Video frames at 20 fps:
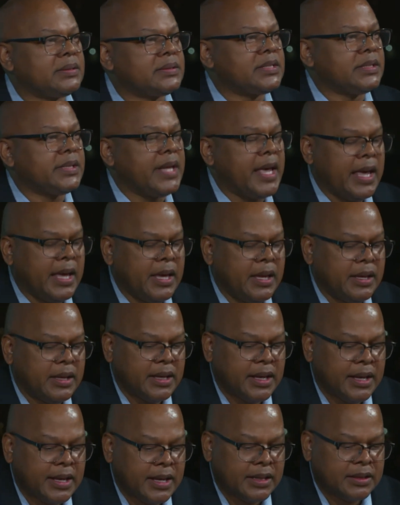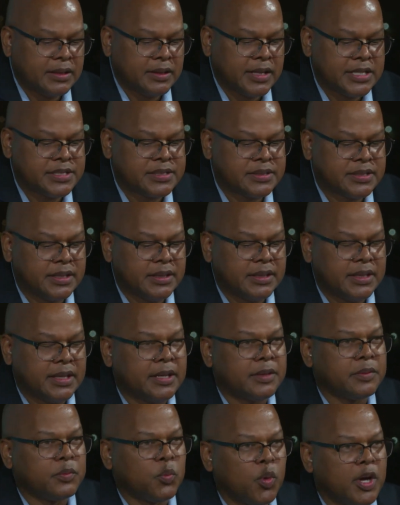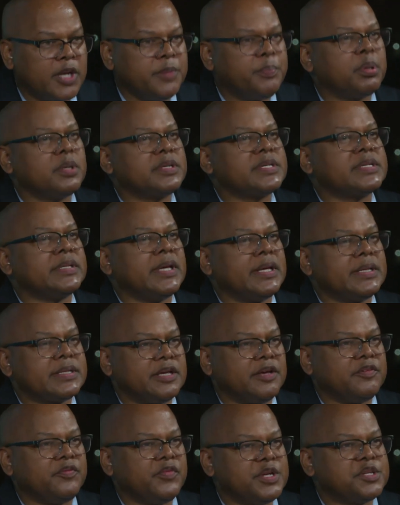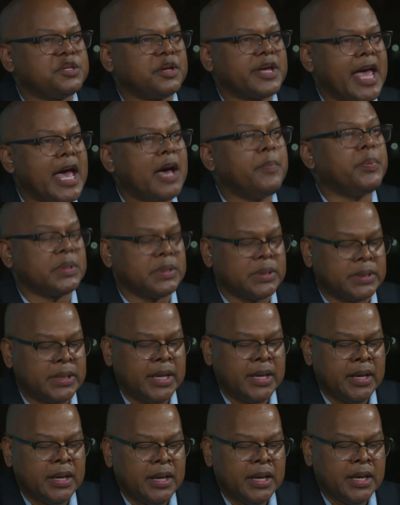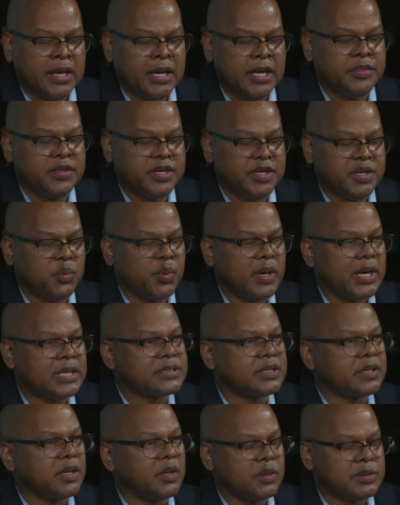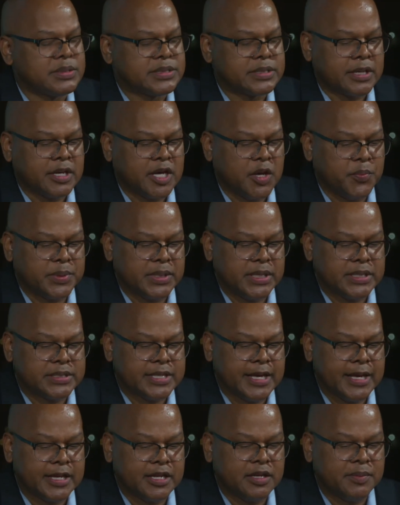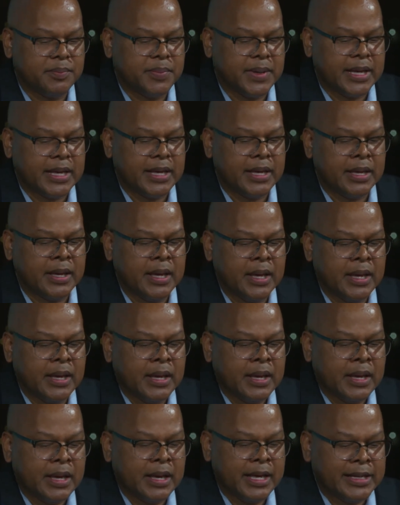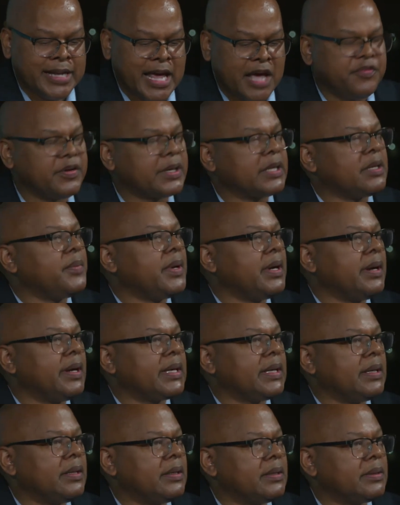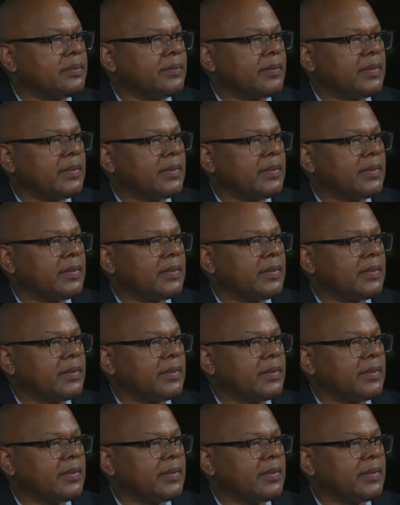Today, less than 1% of venture capital in the US goes to companies headed by an African American.